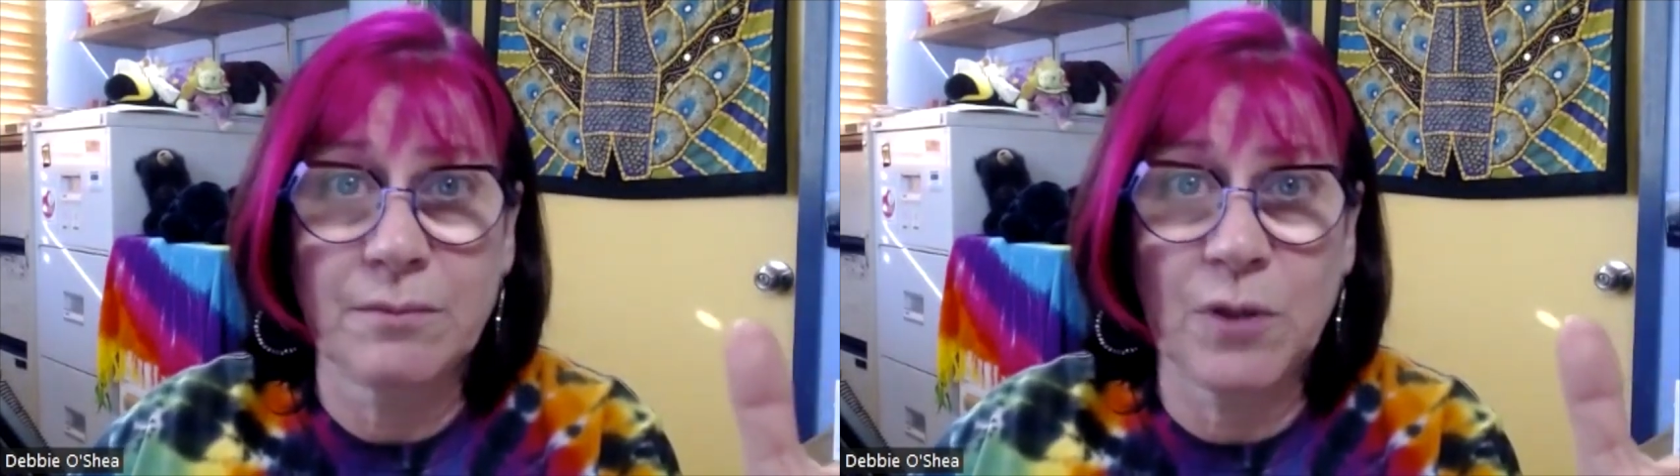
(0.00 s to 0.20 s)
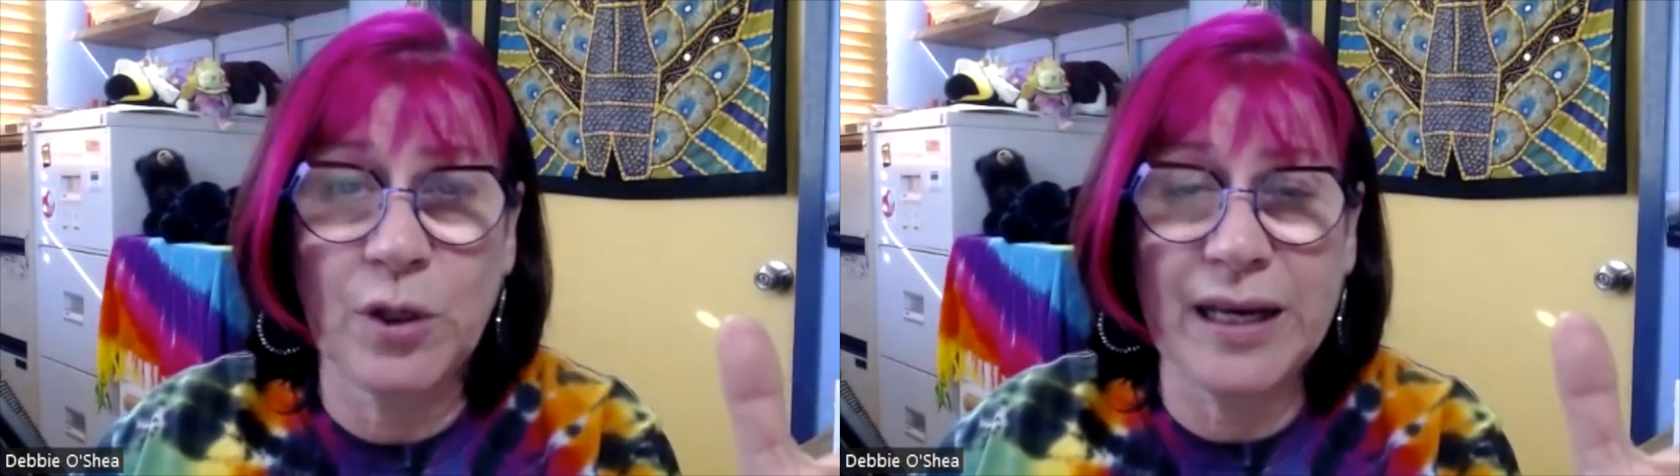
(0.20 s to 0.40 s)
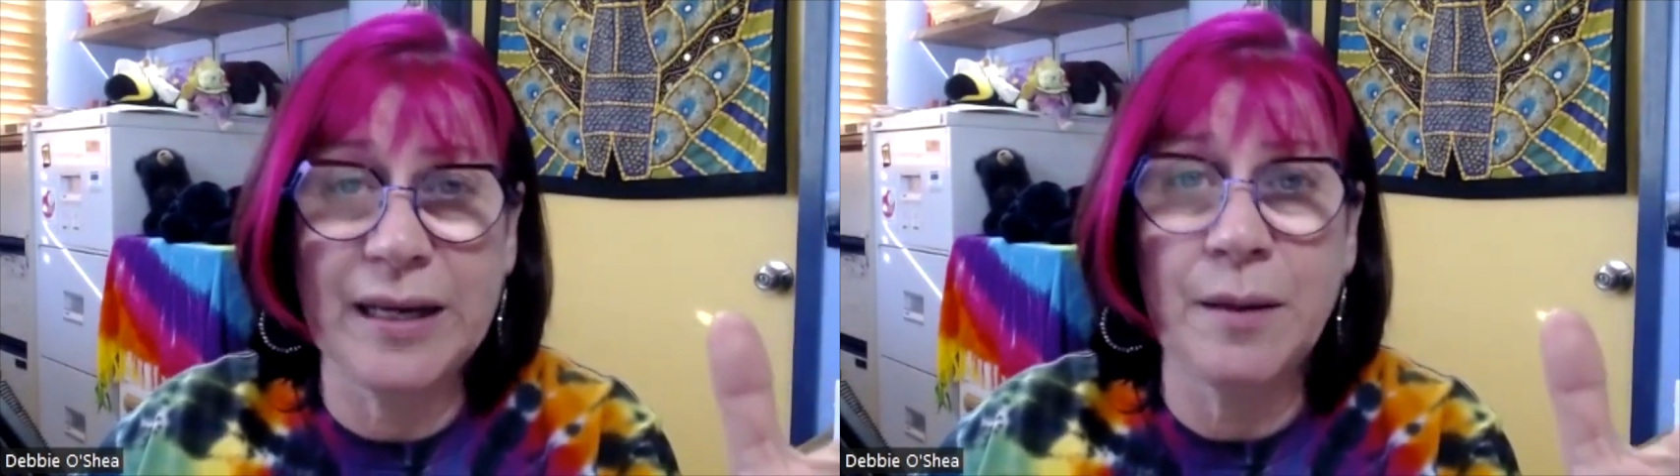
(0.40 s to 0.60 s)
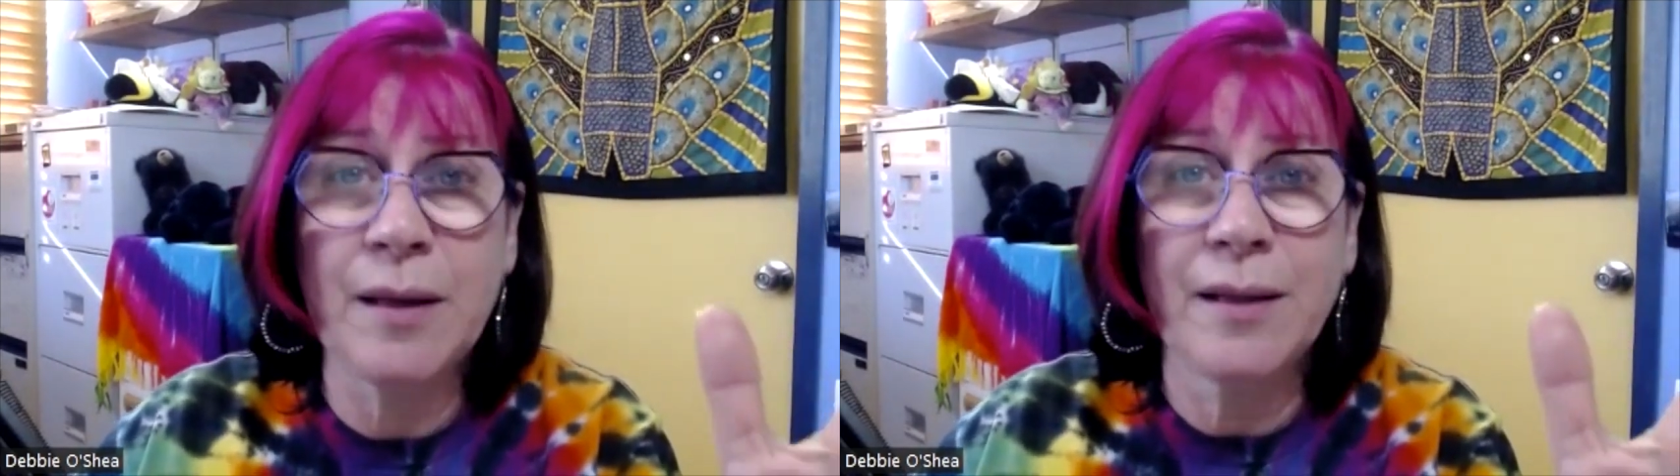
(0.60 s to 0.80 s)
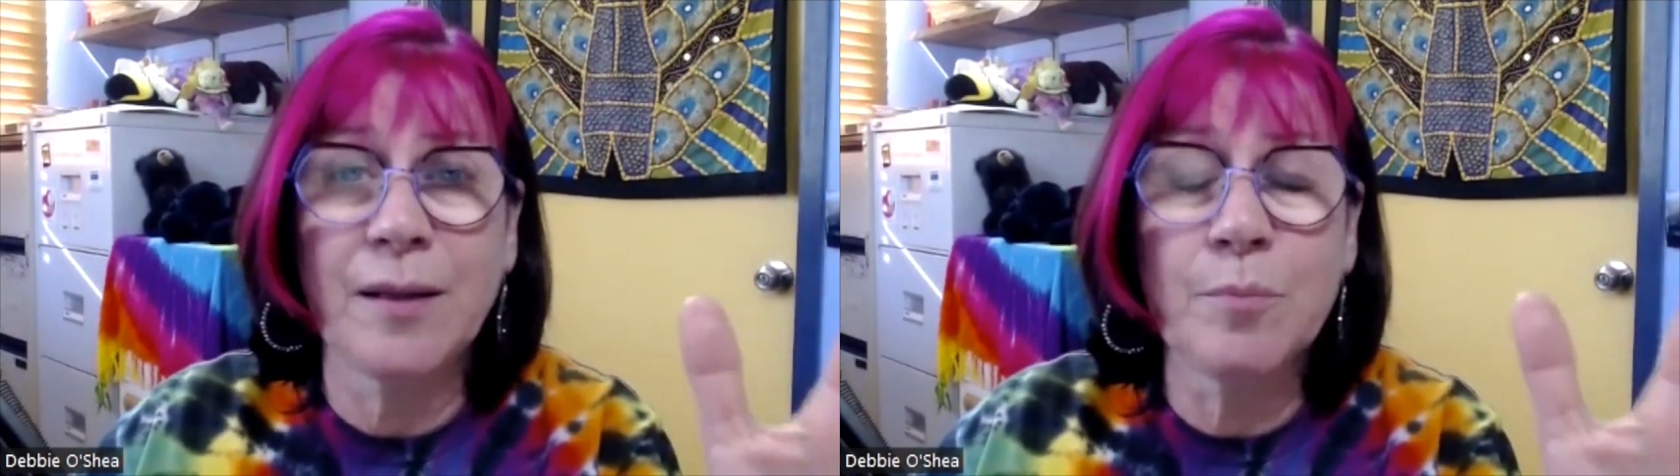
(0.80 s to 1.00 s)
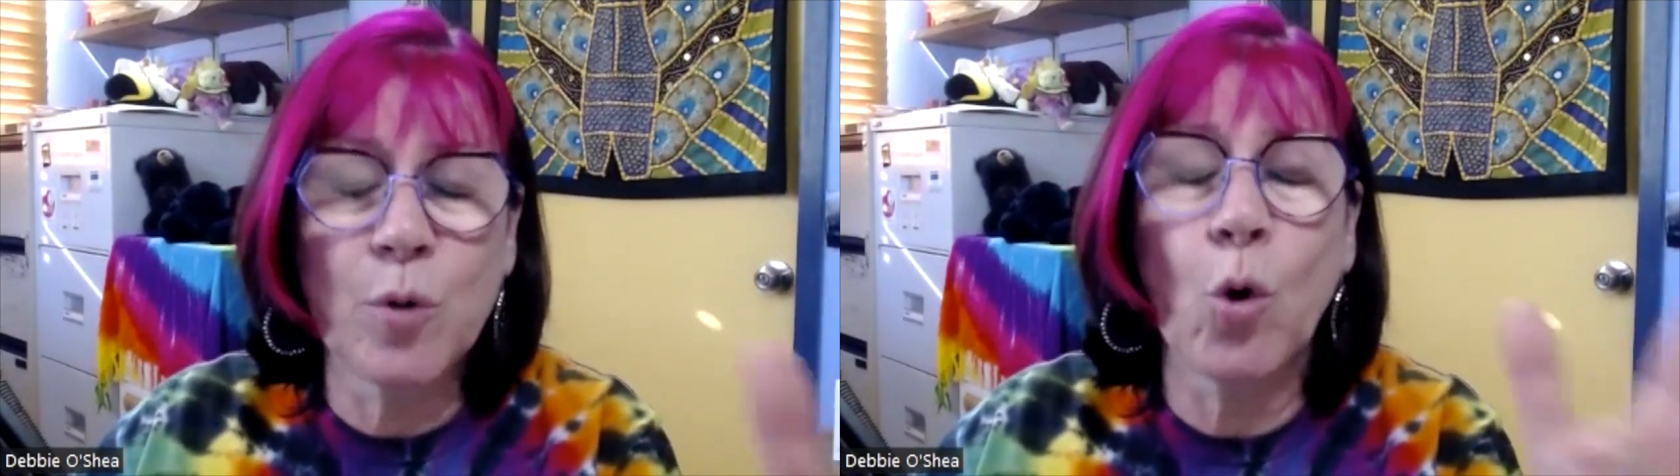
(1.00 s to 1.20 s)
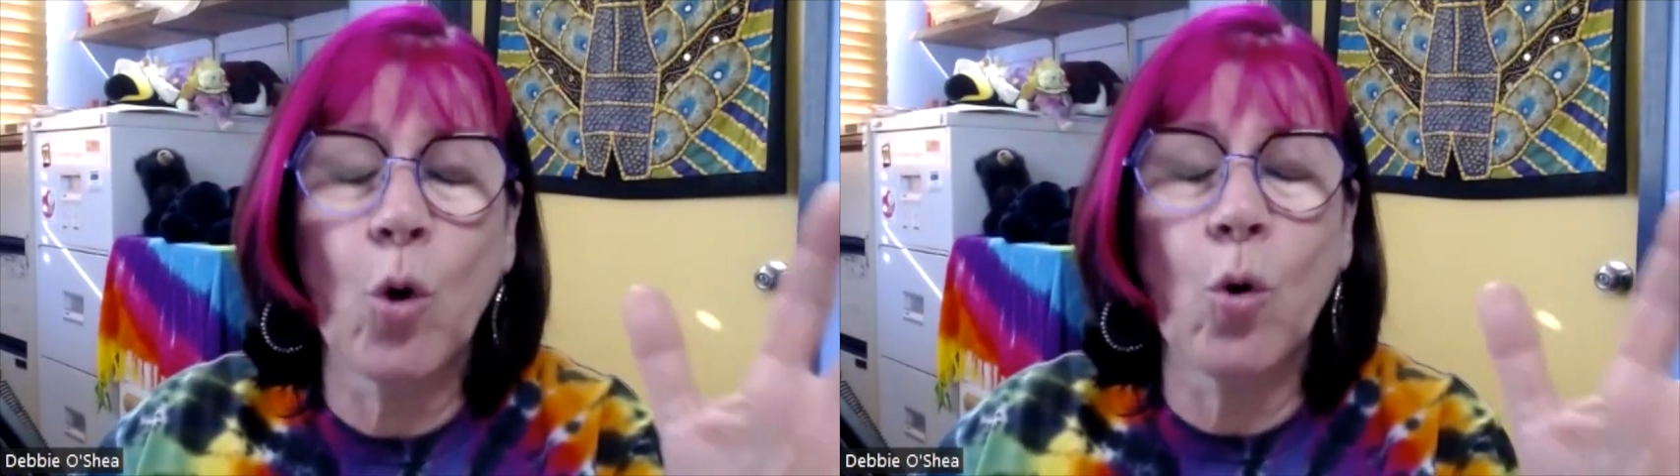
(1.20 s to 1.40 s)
Okay, the more